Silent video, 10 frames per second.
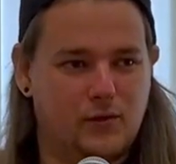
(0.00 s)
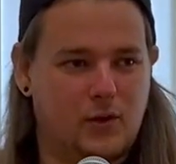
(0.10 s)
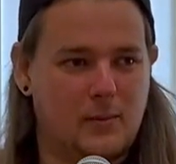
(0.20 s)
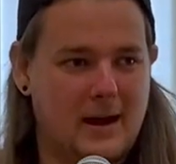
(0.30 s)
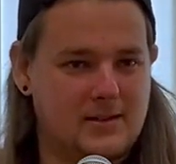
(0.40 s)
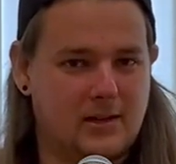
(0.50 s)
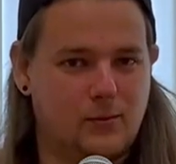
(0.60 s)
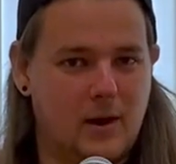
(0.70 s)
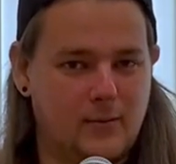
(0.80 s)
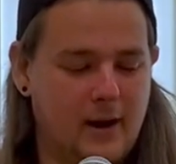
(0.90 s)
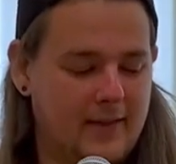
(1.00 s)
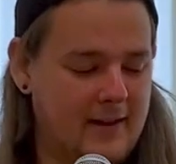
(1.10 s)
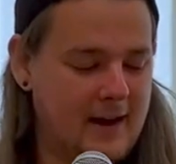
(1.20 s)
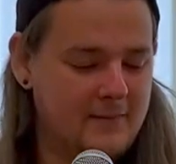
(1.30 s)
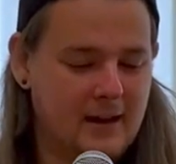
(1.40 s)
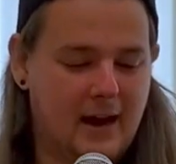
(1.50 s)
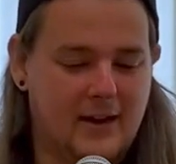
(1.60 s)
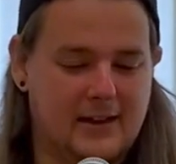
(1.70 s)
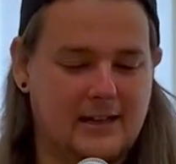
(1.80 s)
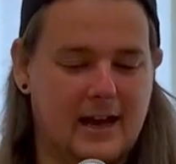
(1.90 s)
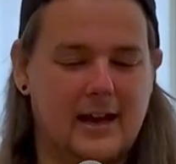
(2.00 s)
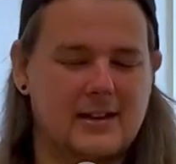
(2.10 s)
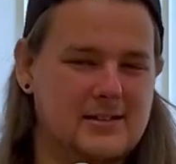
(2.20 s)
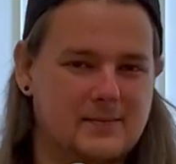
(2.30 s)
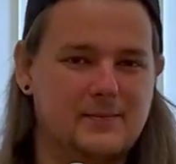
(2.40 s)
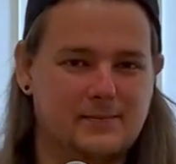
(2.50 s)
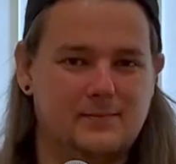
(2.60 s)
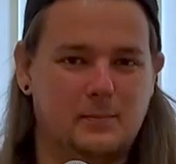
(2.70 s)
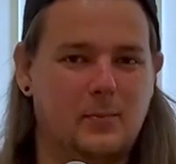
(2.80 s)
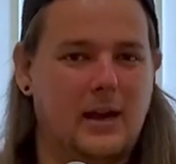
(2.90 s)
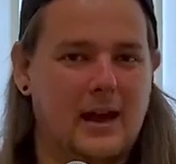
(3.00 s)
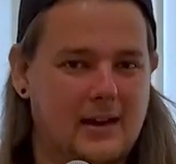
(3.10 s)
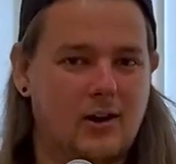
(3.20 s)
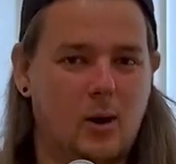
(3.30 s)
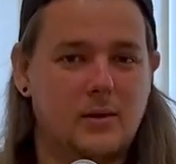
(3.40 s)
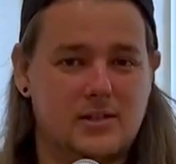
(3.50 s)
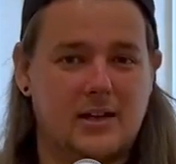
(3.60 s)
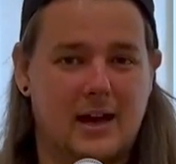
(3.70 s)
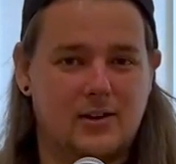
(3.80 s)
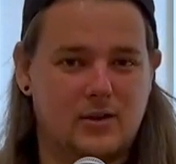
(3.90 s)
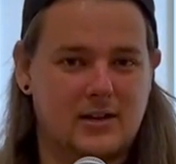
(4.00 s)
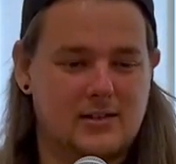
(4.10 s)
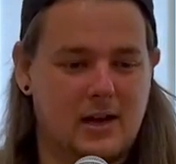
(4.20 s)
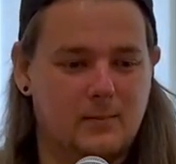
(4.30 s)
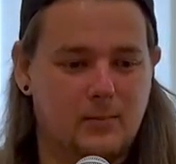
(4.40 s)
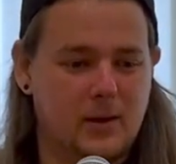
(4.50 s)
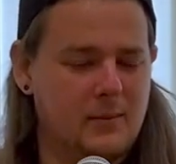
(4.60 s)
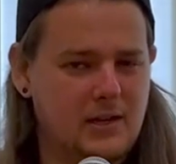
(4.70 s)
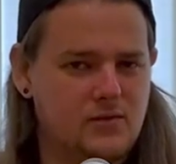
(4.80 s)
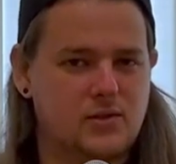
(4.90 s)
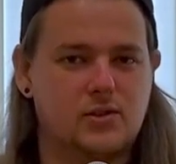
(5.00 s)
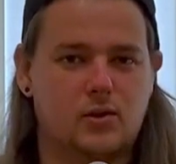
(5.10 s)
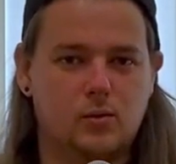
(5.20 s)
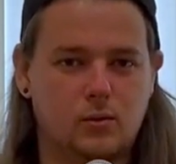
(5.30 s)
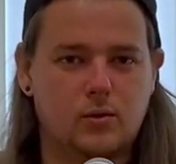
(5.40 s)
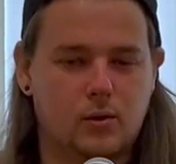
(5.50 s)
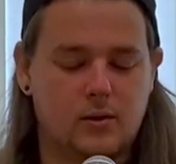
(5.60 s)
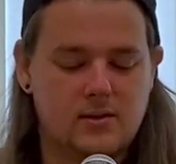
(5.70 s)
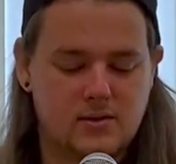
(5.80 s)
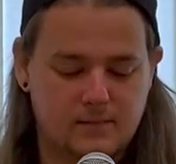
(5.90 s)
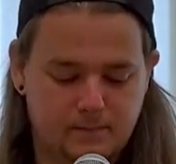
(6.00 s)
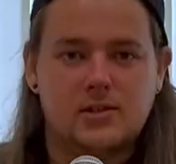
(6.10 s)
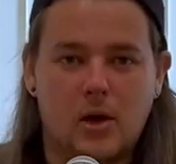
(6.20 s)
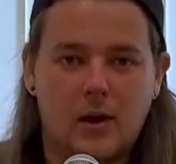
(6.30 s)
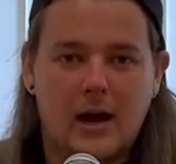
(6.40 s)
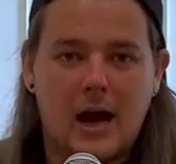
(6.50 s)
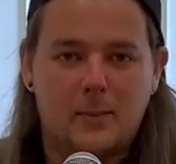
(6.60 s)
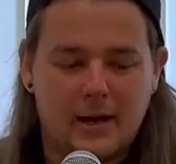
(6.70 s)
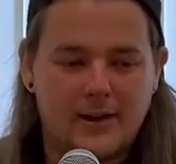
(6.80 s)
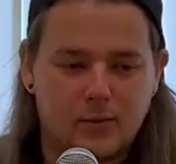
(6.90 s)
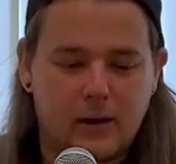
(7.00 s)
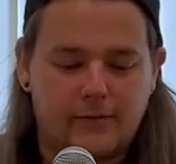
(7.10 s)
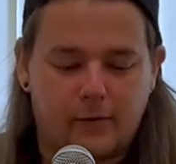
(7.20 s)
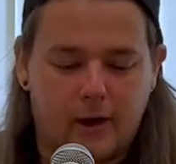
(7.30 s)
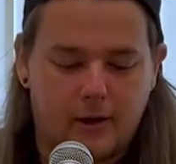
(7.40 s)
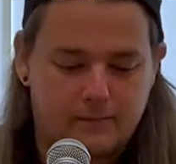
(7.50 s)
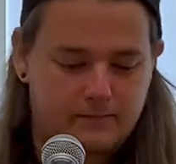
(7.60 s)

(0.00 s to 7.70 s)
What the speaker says: chromatic run right there, I think that is blatant homage to Hendrix, but it makes for such a cool chorus. So I'll play the riff for you.